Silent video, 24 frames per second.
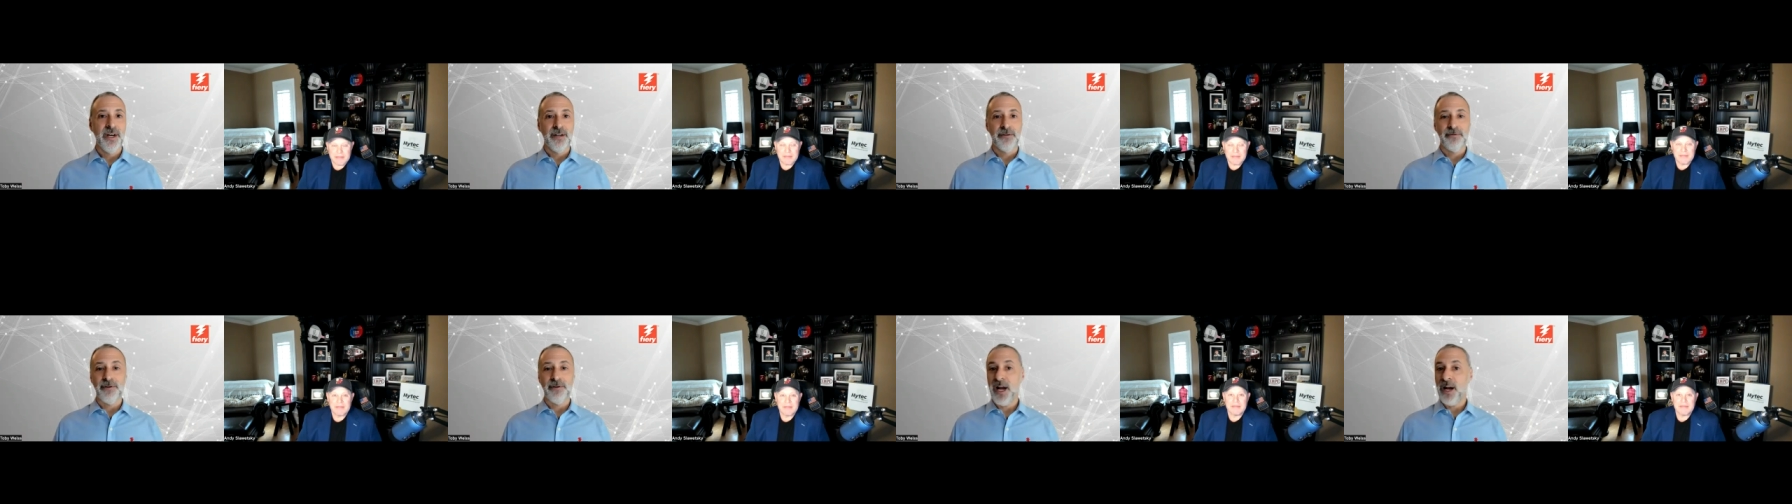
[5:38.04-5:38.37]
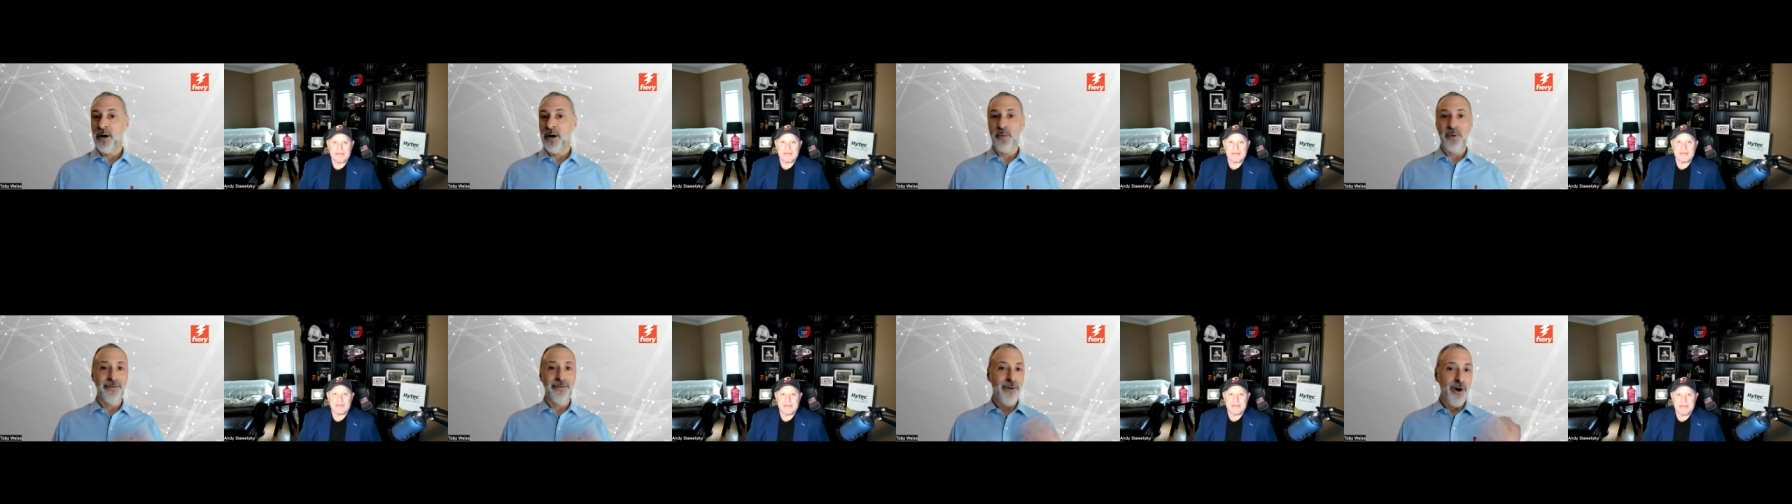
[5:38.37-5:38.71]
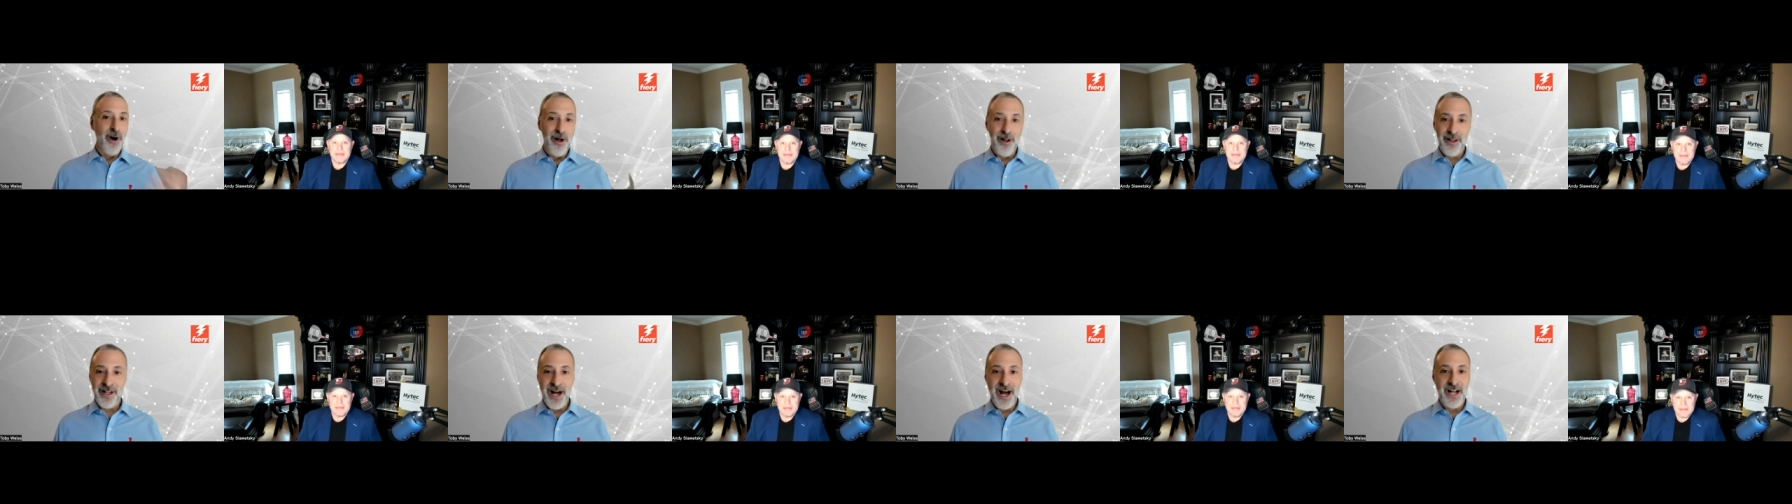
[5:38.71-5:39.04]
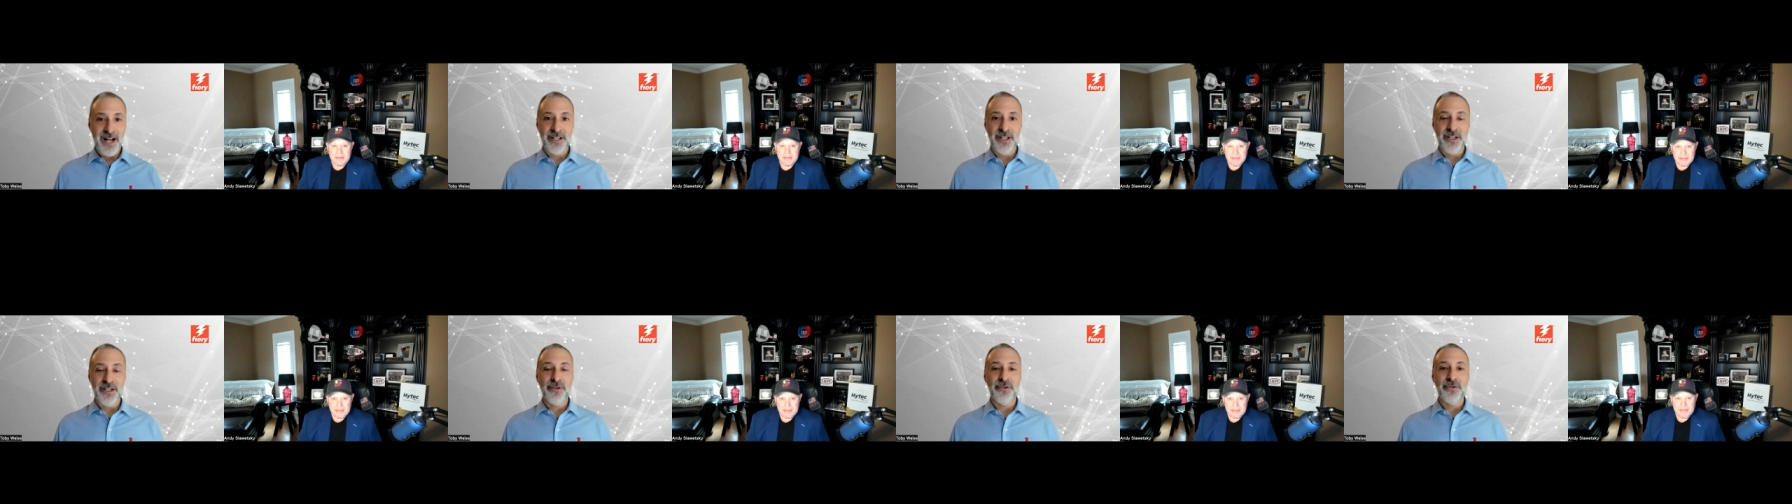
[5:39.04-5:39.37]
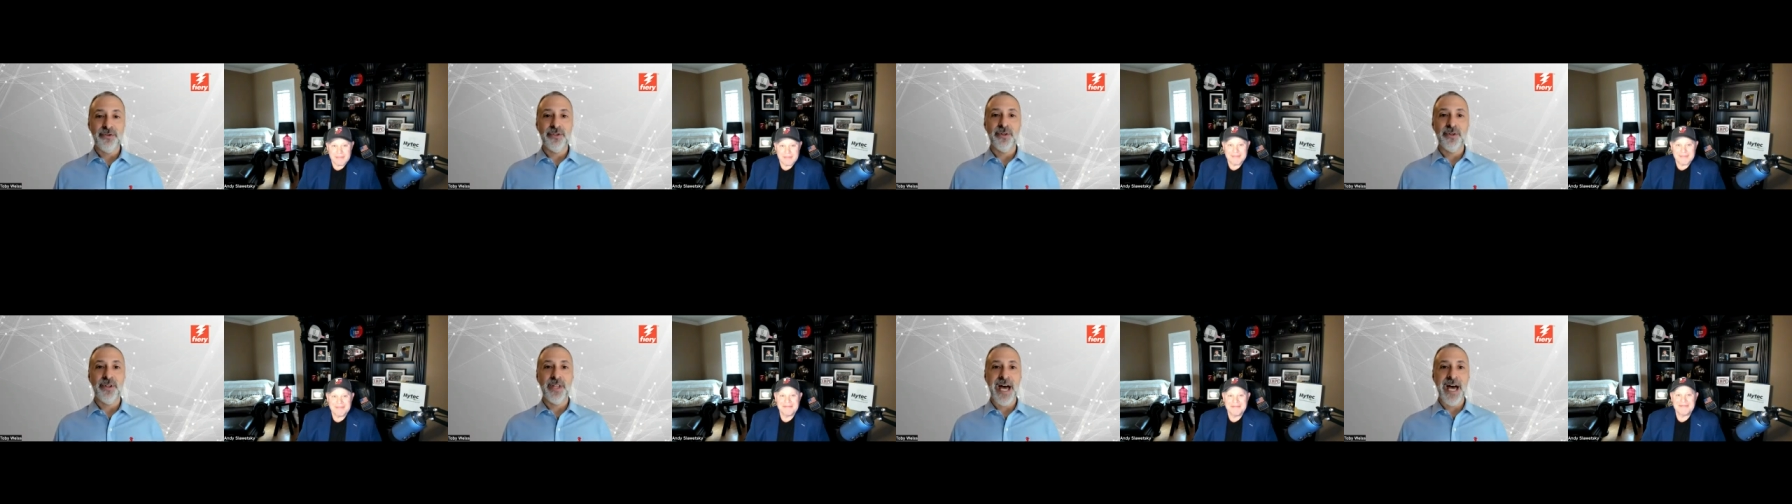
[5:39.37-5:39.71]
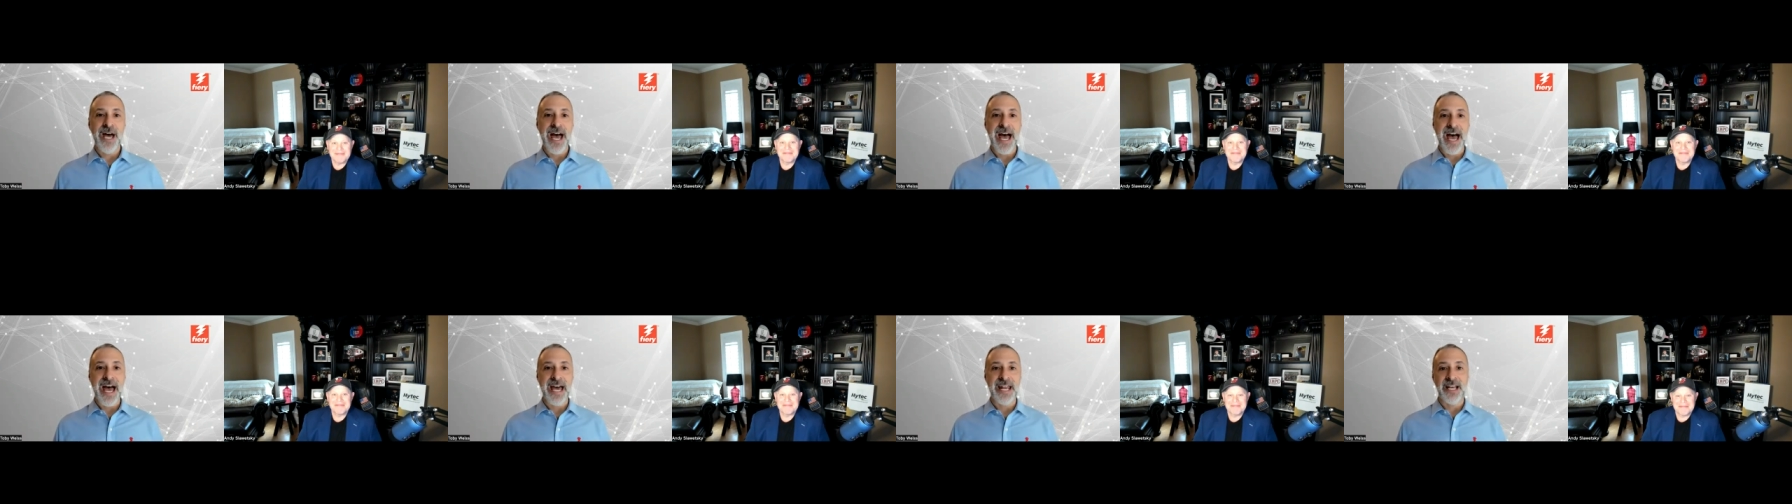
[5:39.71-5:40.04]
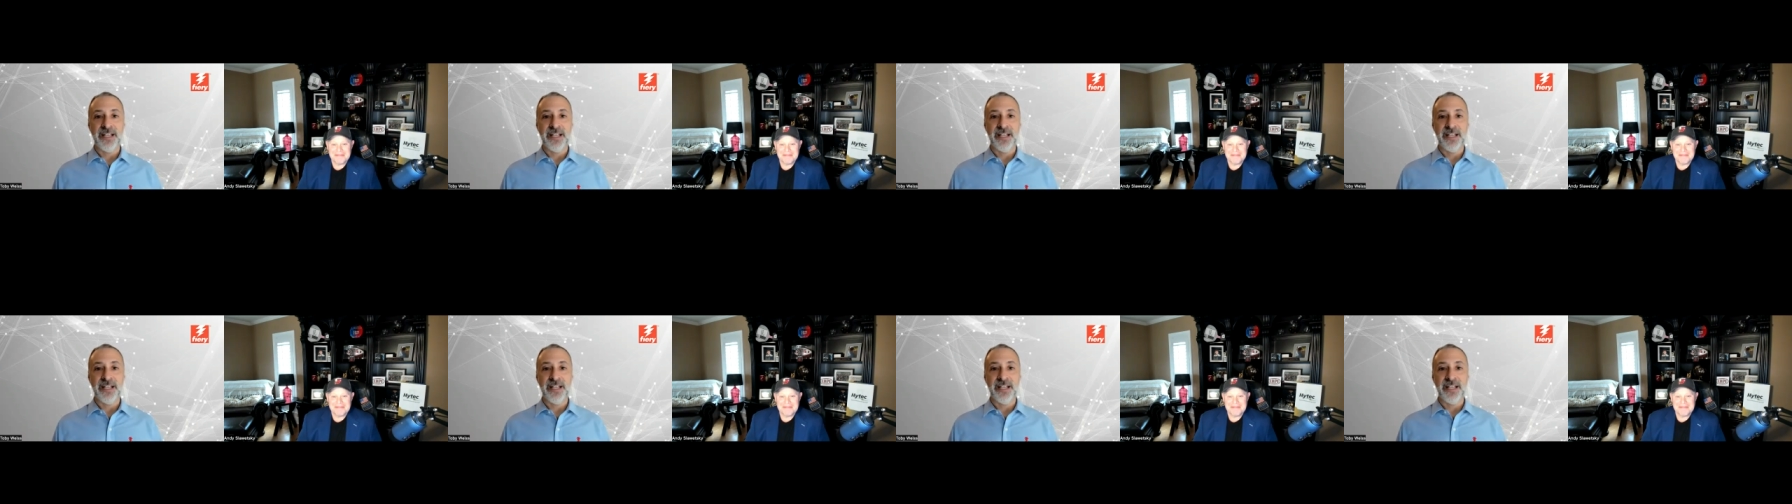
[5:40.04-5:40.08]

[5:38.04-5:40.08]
Right? We've all gotten used to that.